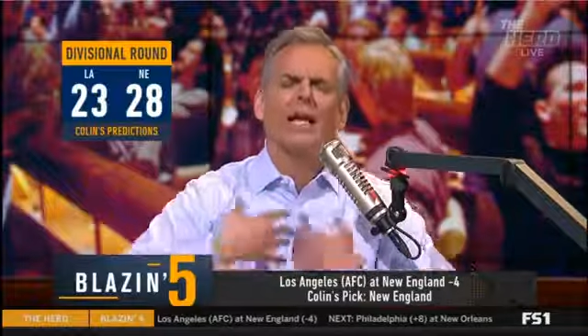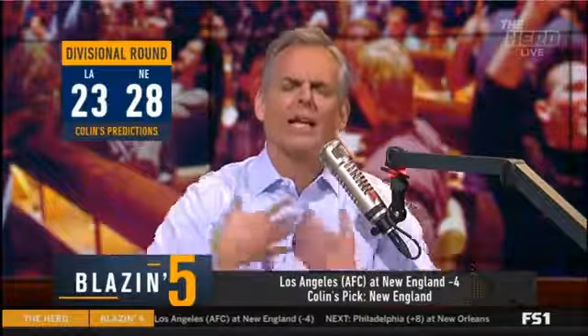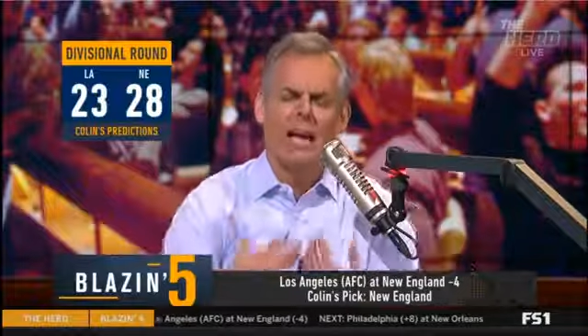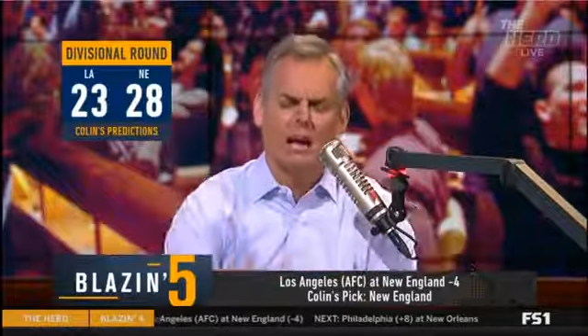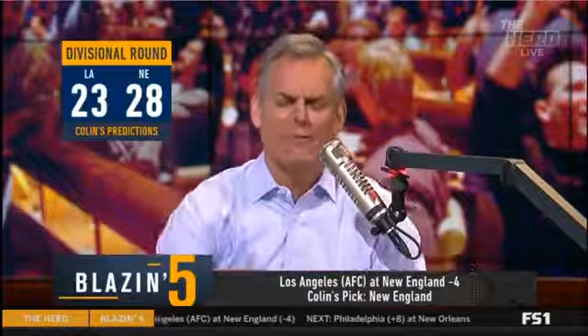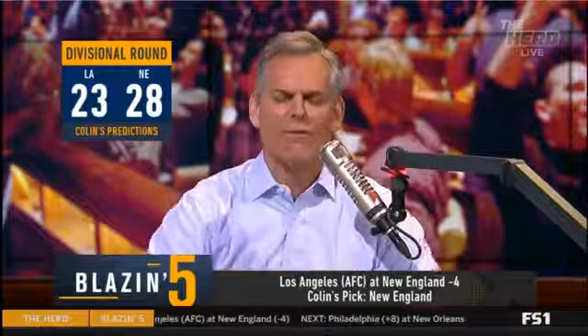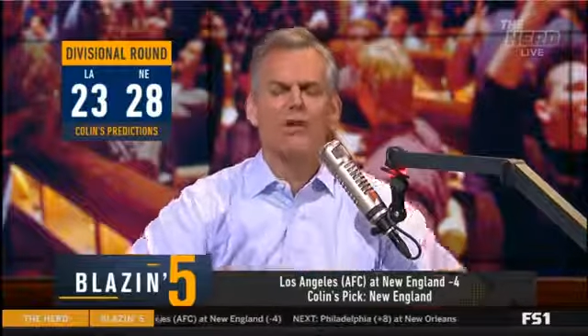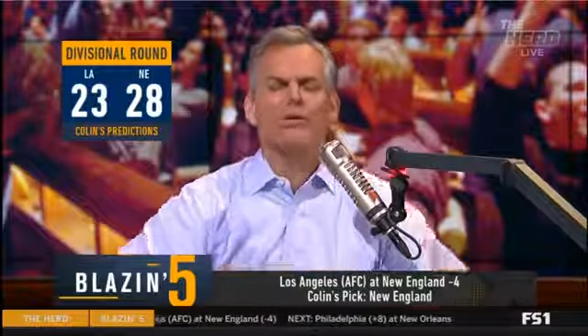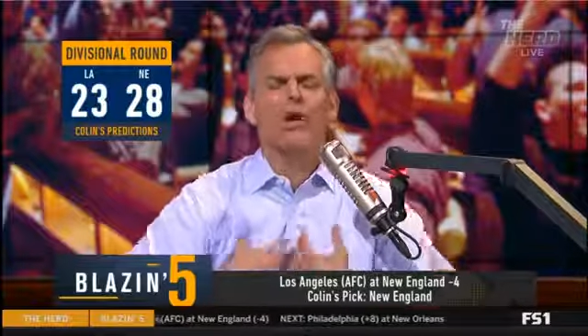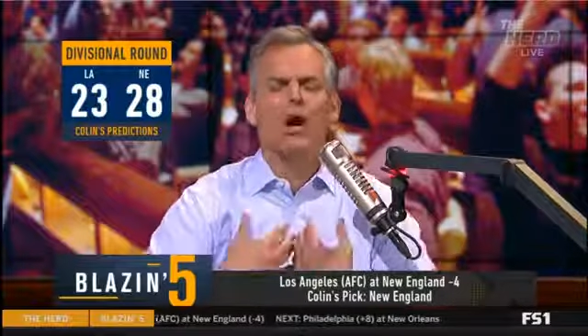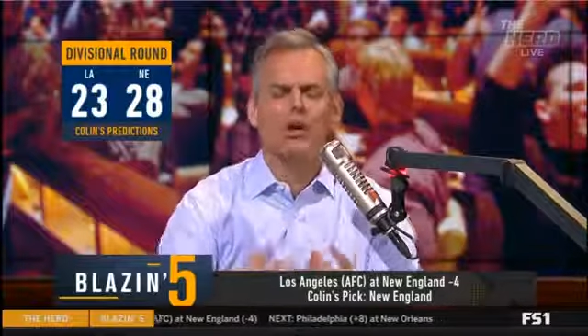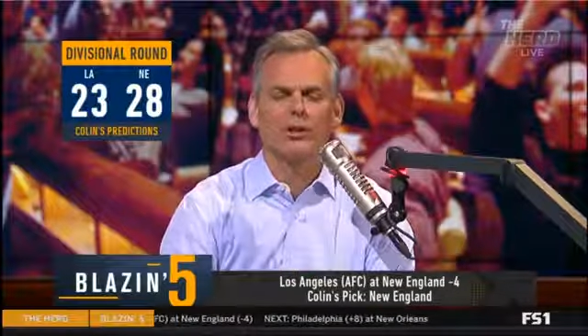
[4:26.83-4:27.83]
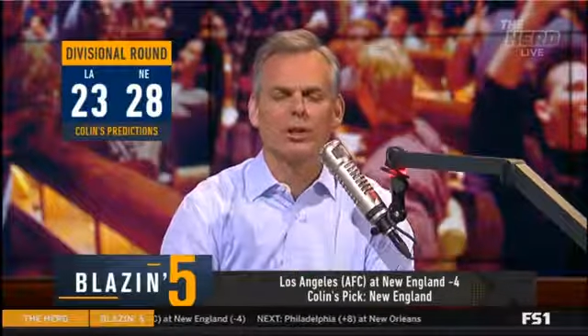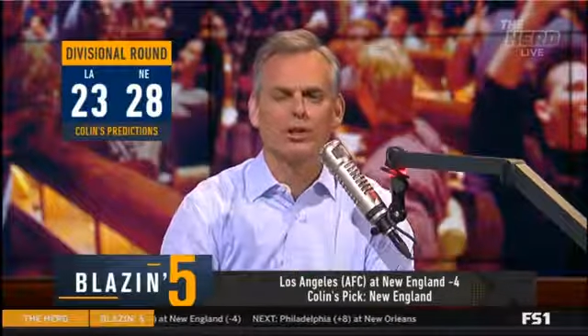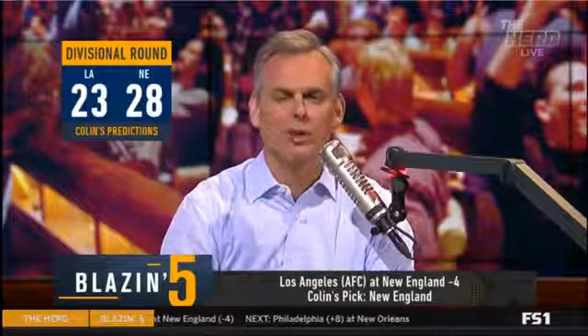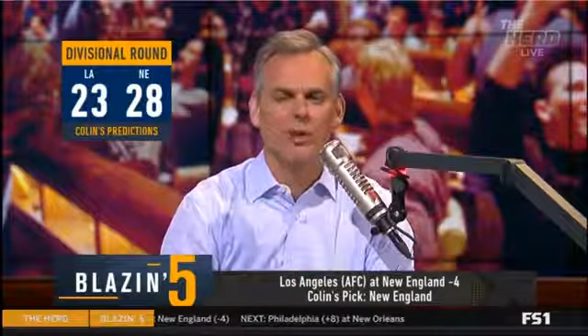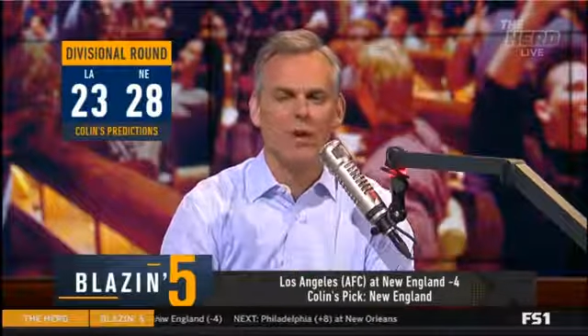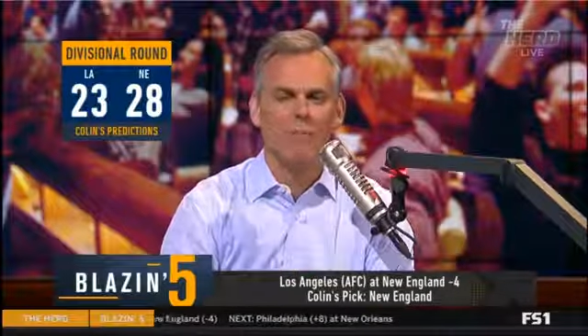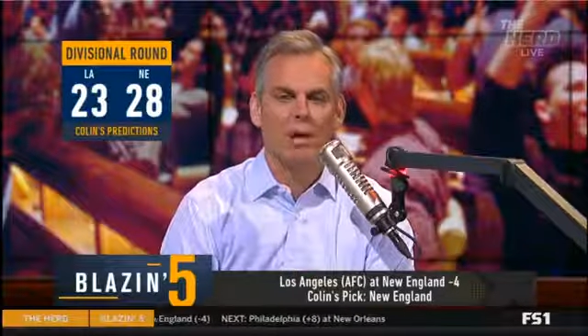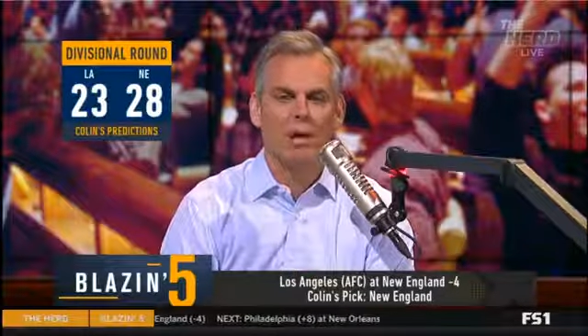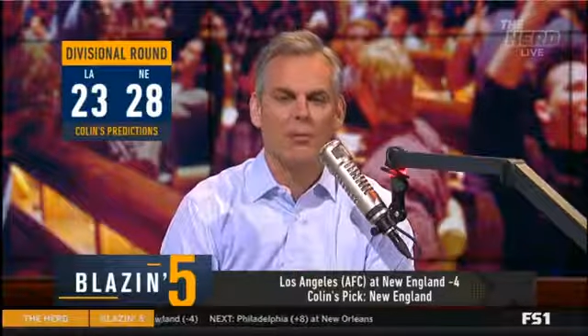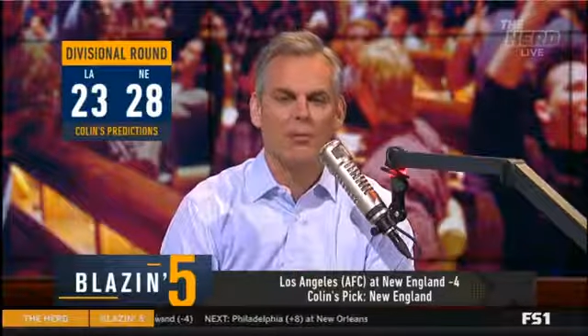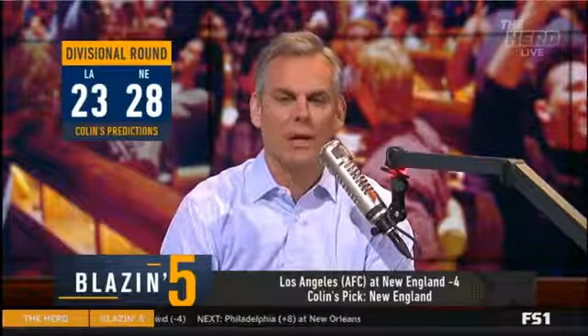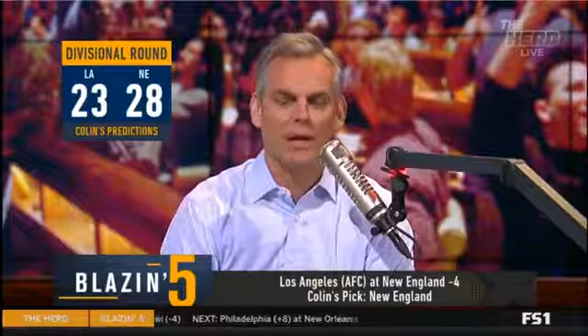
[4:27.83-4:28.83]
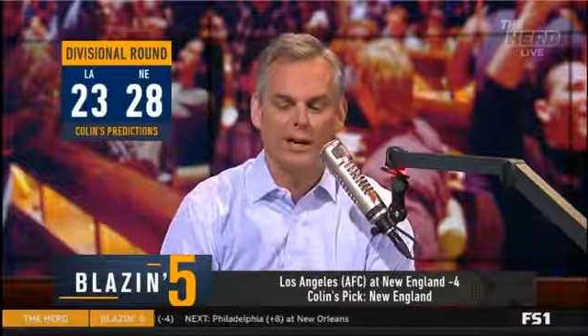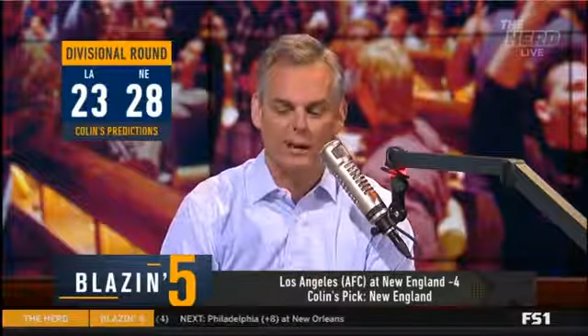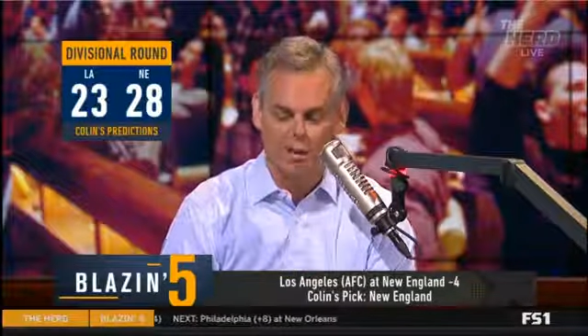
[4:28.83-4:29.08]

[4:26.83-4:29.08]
game for the Chargers, who have better players.